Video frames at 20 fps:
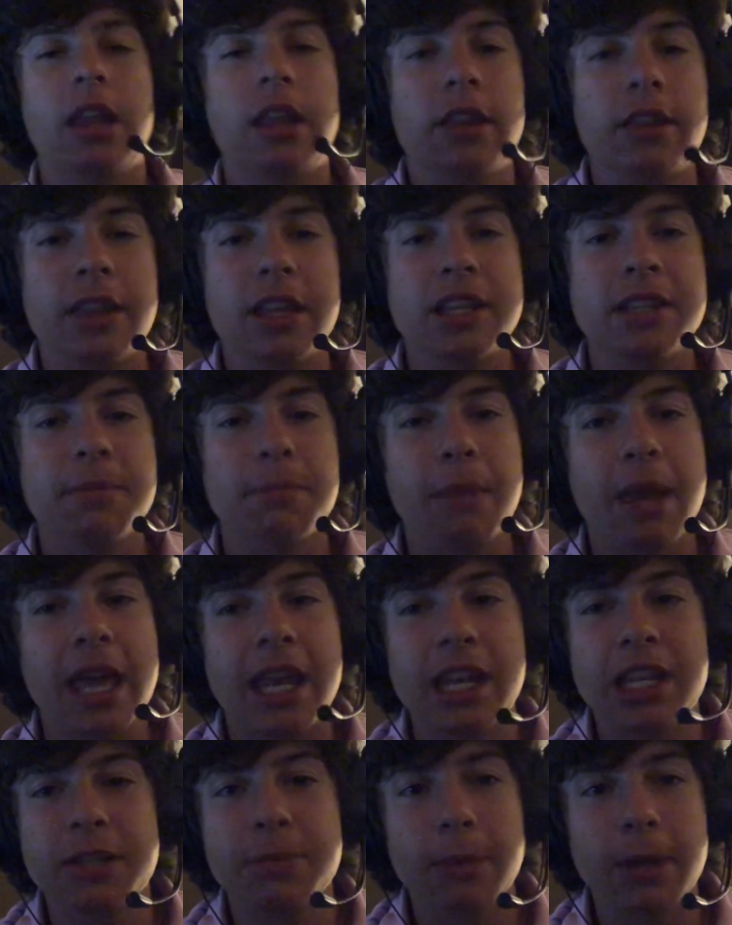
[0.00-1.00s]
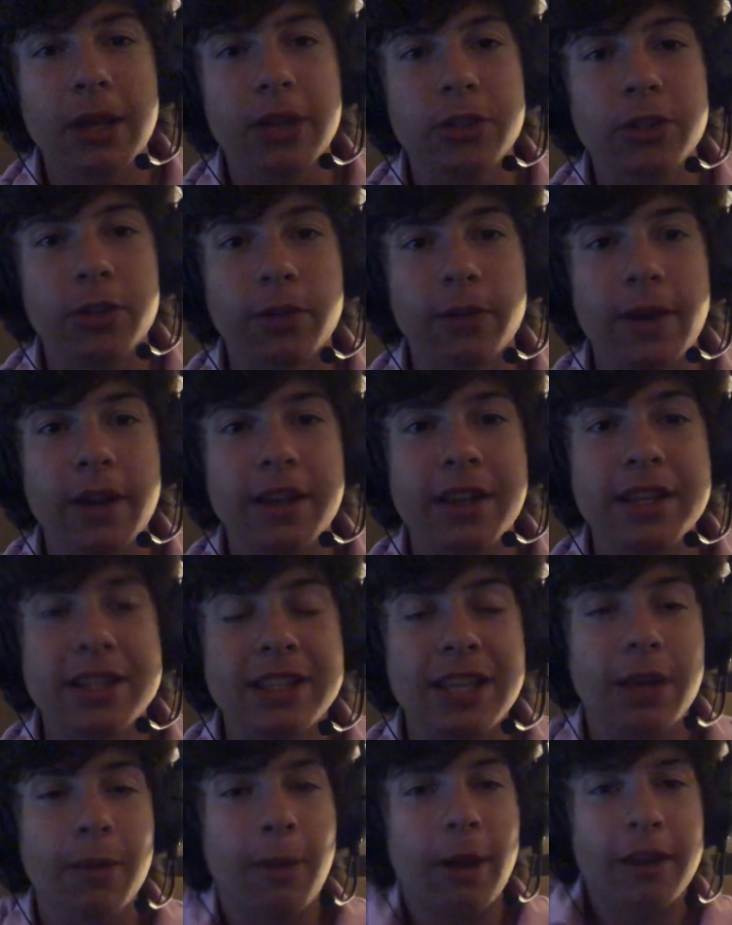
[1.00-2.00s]
this management is horrendous.
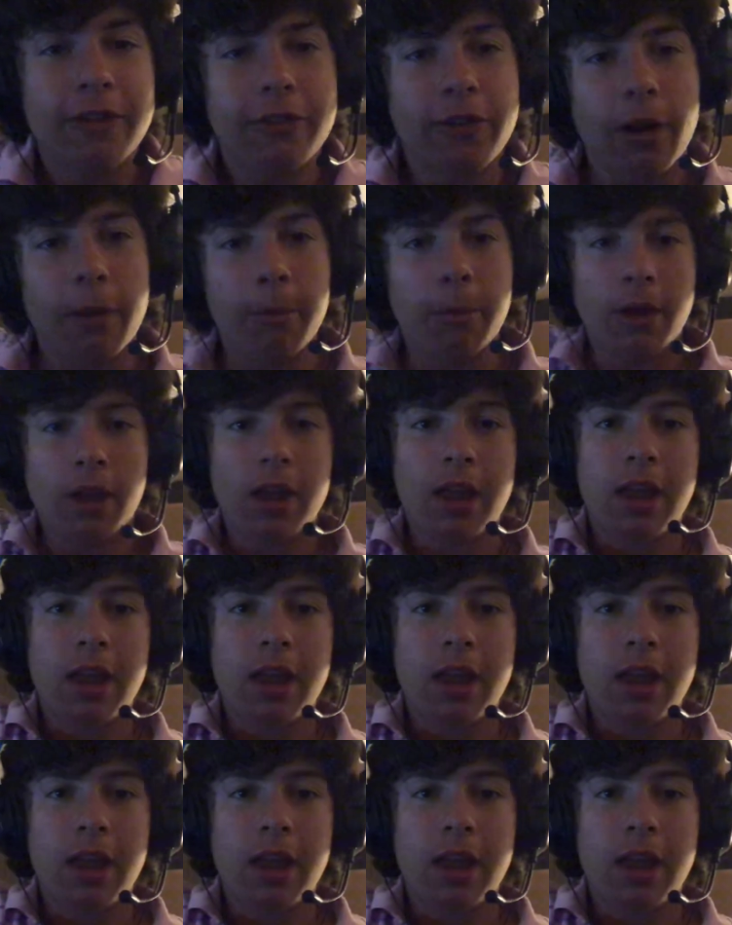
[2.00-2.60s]
They went from